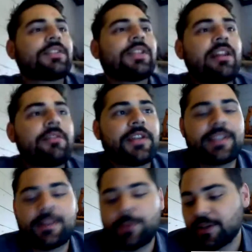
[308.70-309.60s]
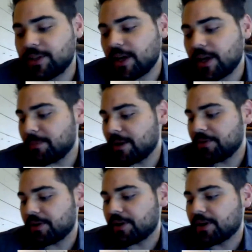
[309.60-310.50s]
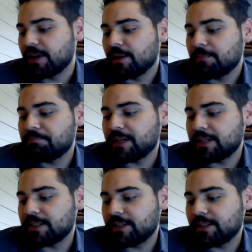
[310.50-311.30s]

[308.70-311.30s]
lot of things that we could talk about there, but